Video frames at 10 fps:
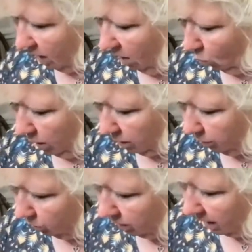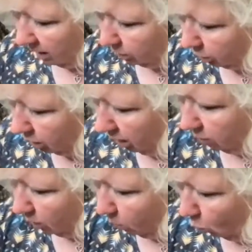And what I'll do is I'll just
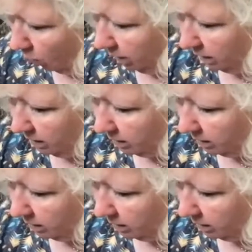cover up one of these